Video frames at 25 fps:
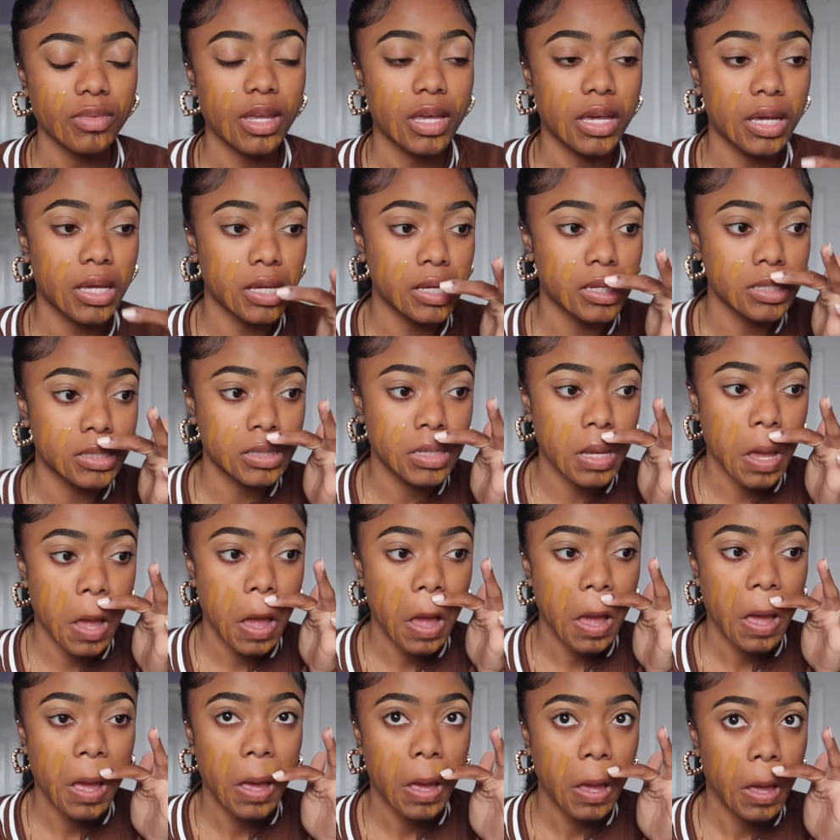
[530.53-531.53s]
is
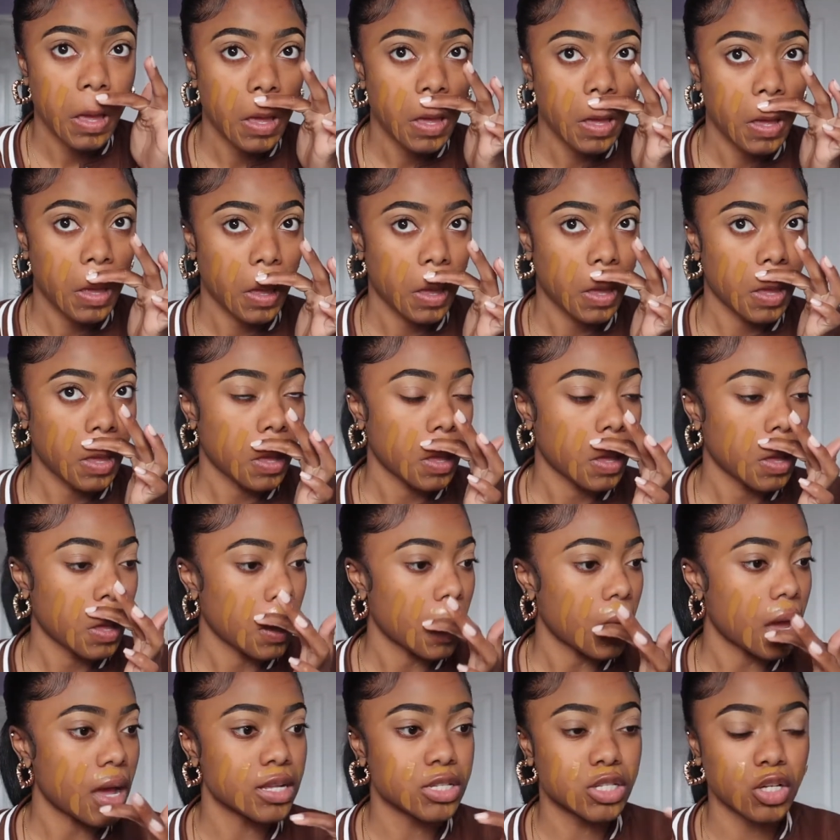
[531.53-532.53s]

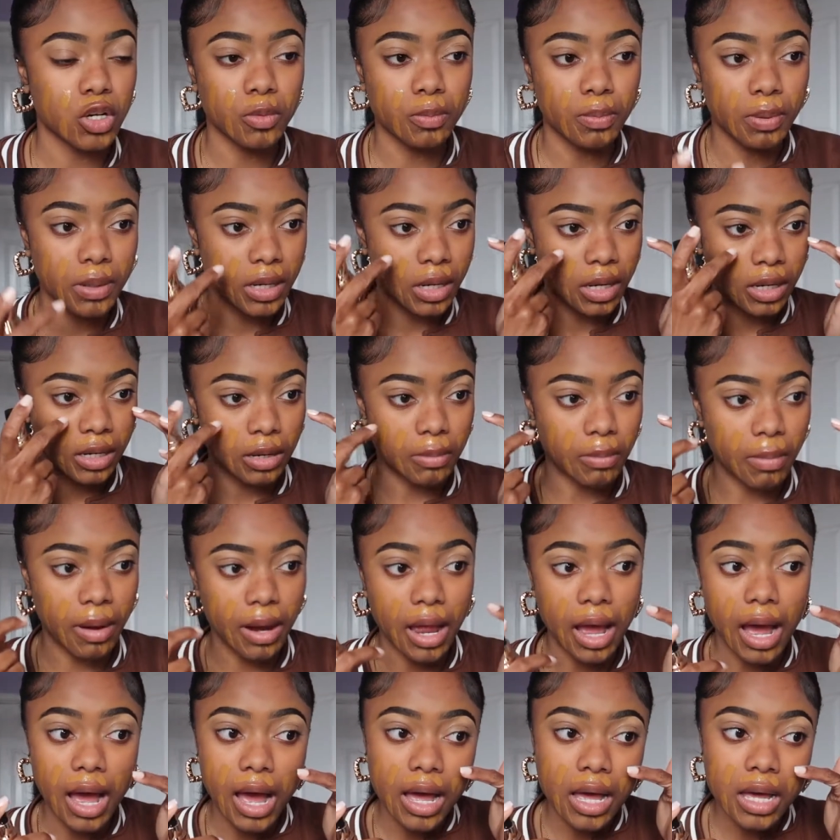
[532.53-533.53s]
I don't put it under my
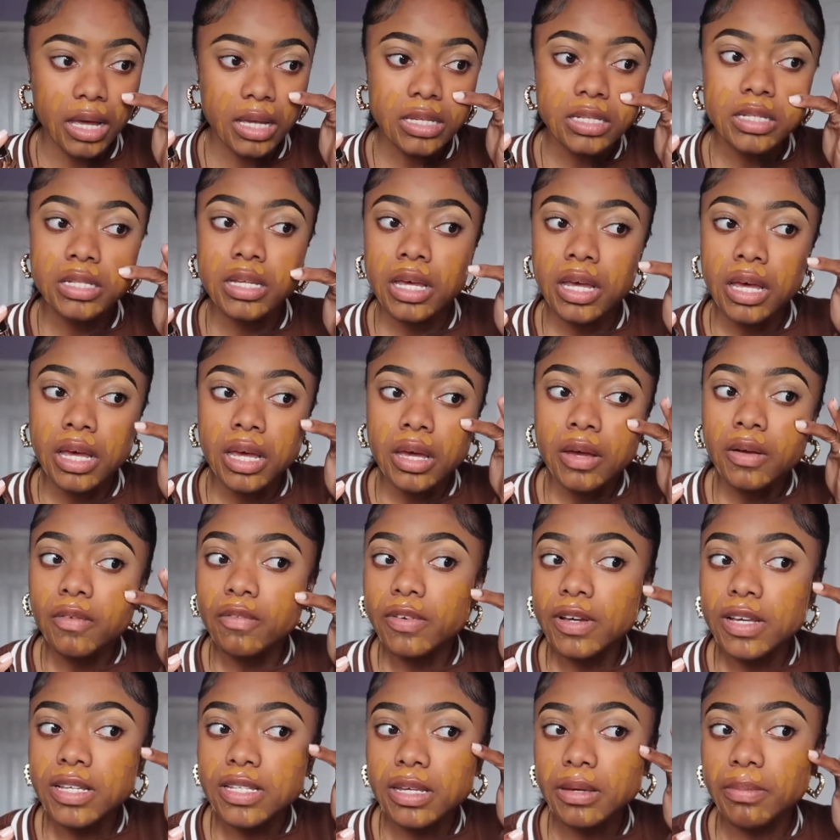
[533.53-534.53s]
eyes.
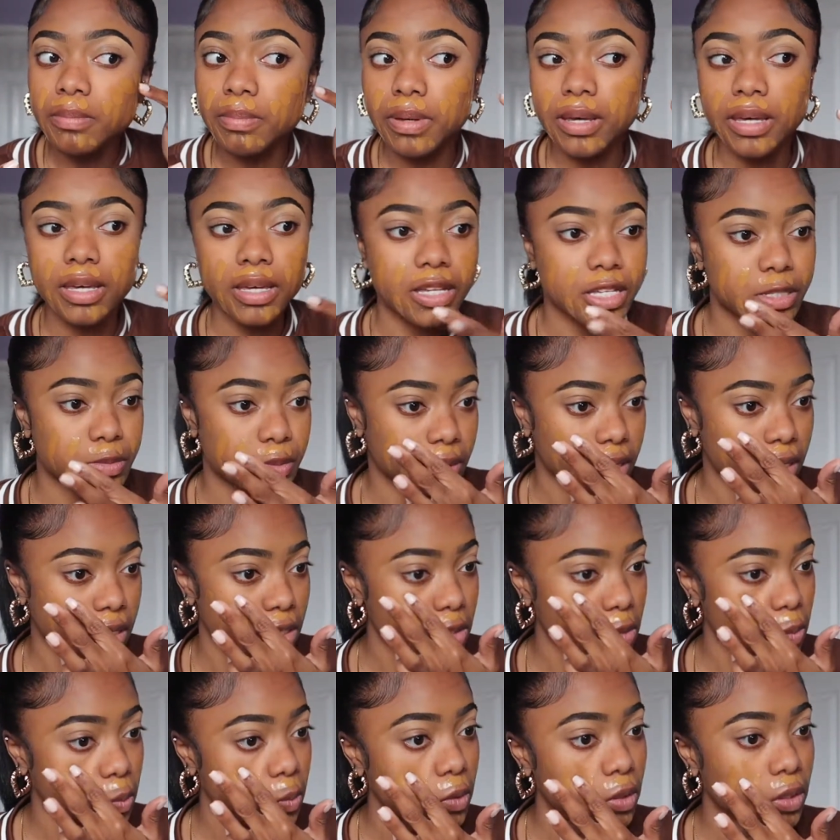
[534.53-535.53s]
Reason being is
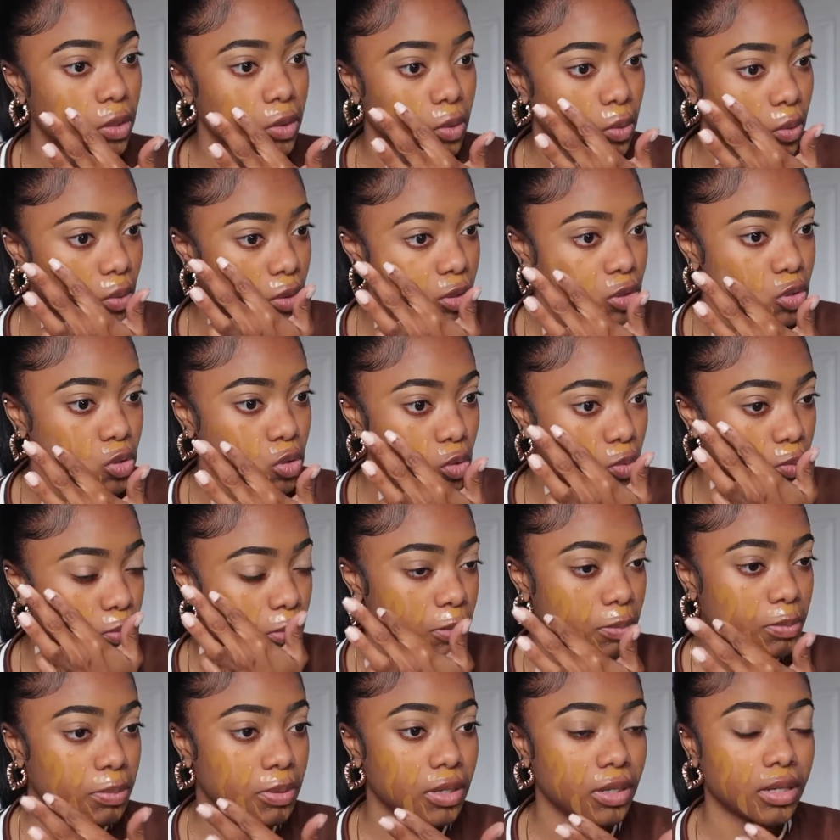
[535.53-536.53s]
because we are going to
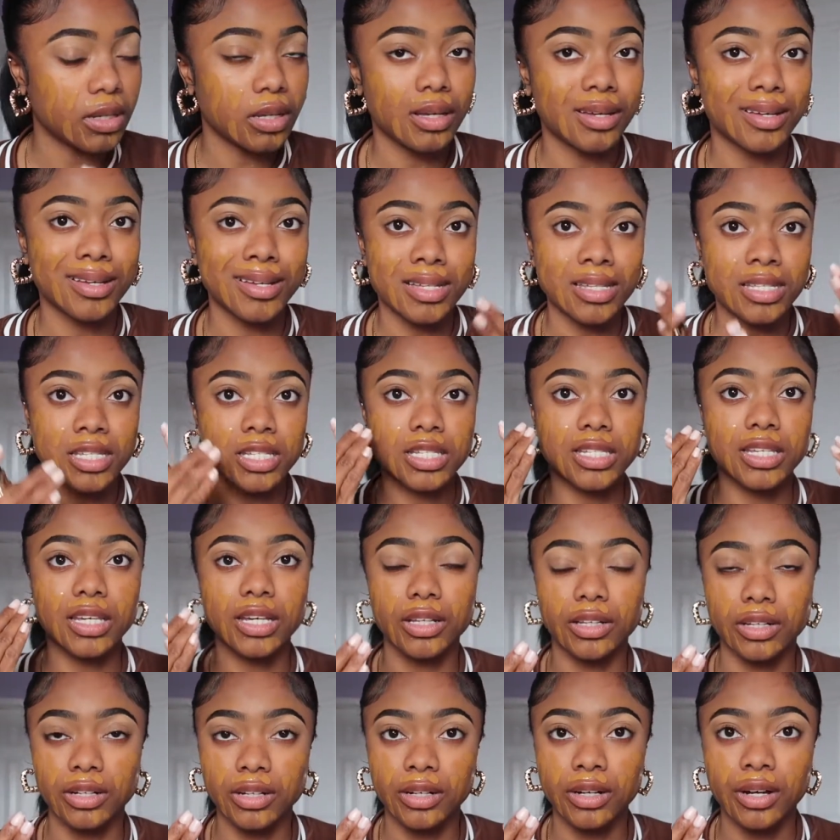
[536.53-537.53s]
be putting
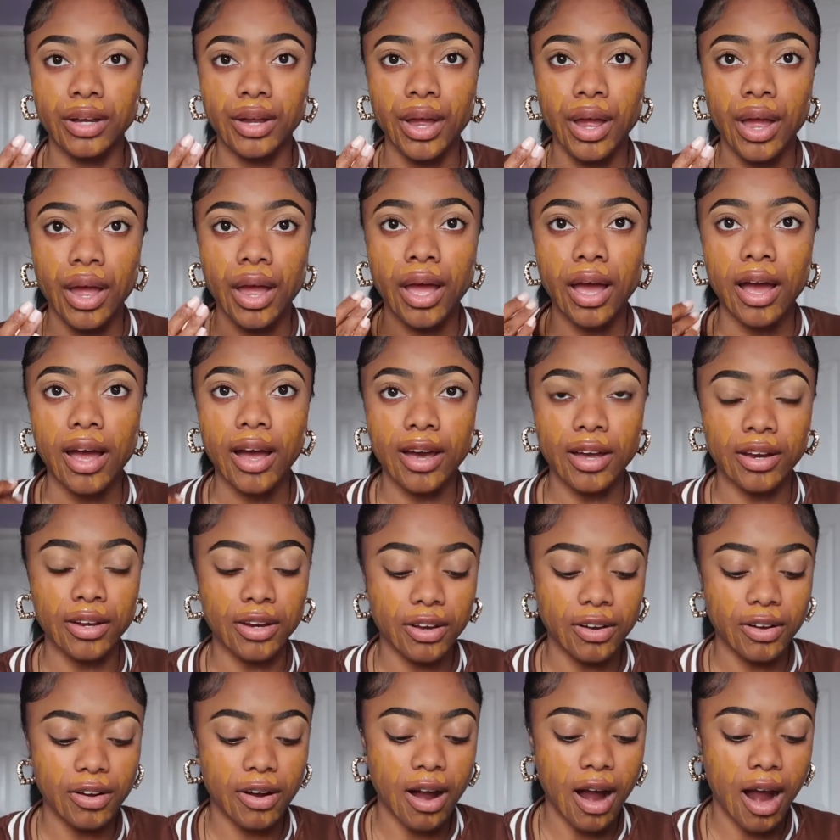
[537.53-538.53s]
concealer
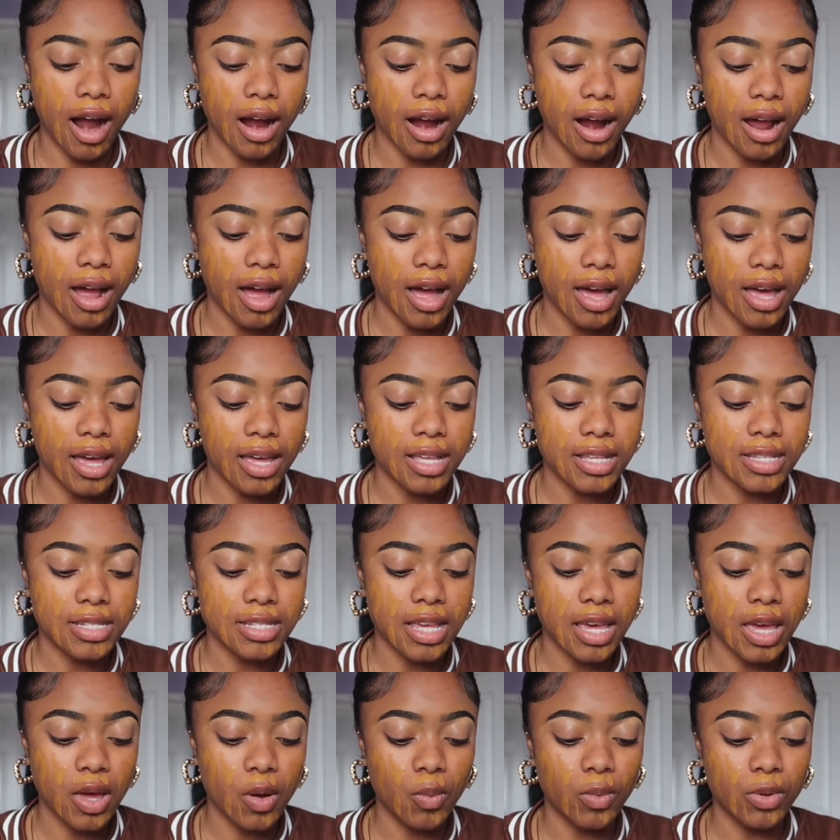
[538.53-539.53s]
under our eyes,
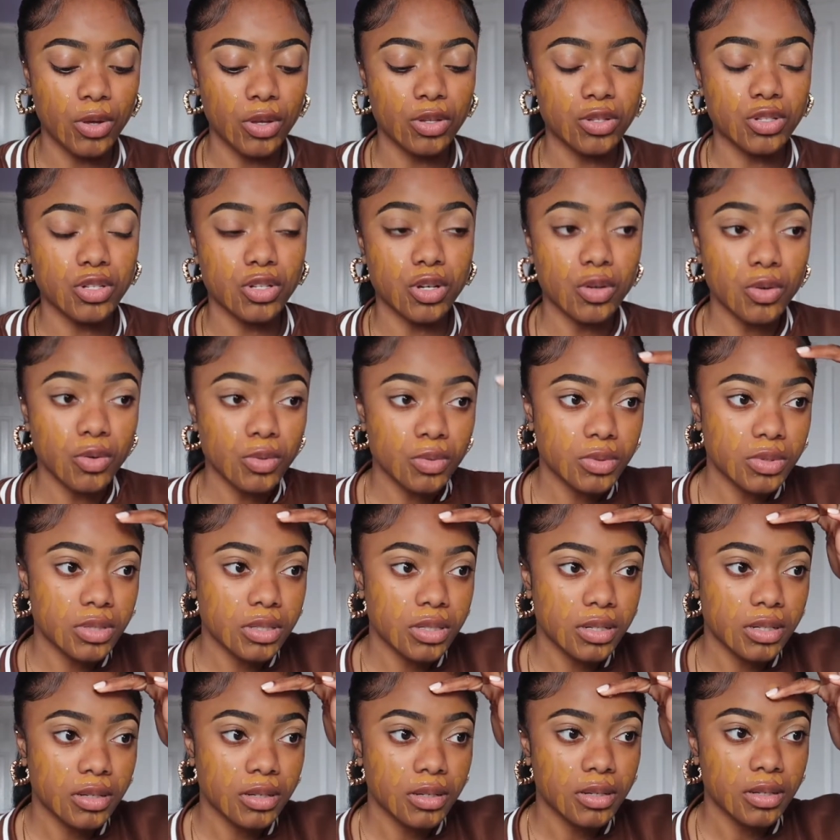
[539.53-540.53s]
and when you
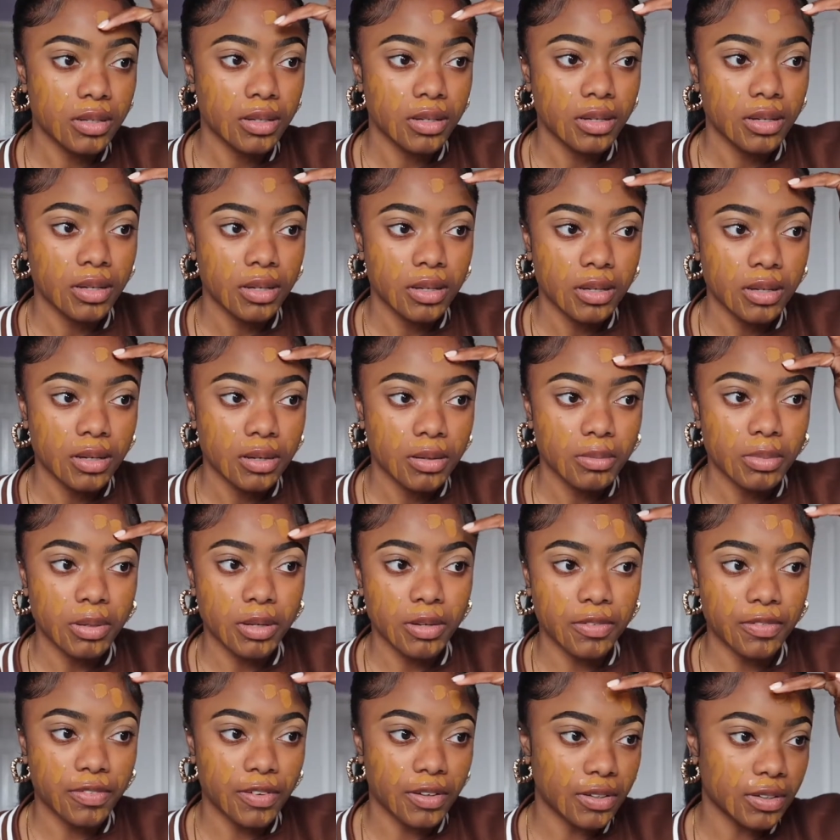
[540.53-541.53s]
don't
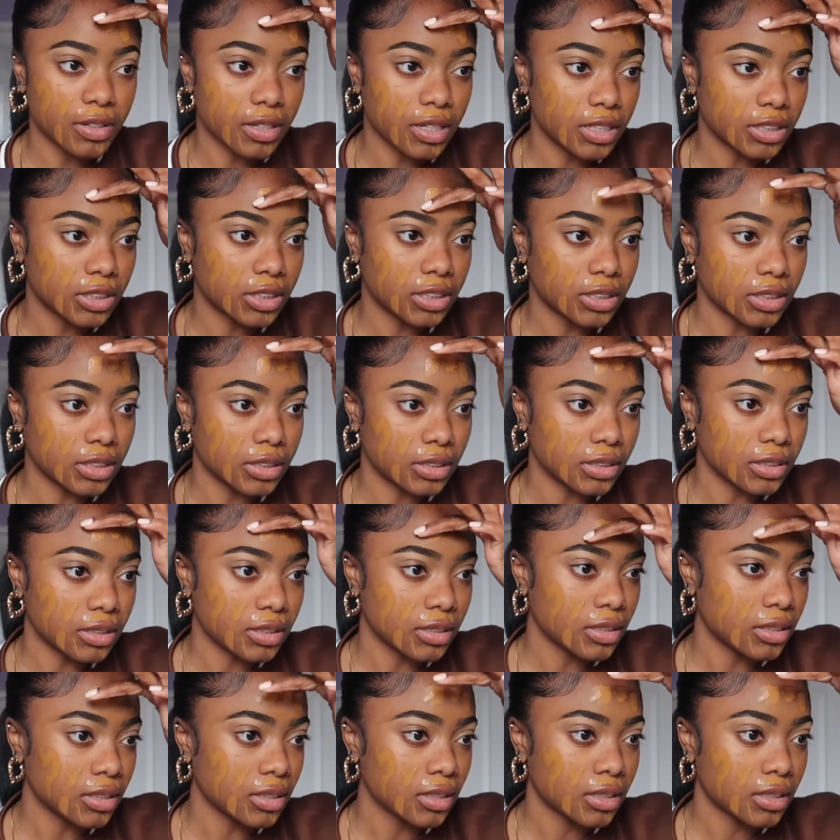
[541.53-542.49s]
put foundation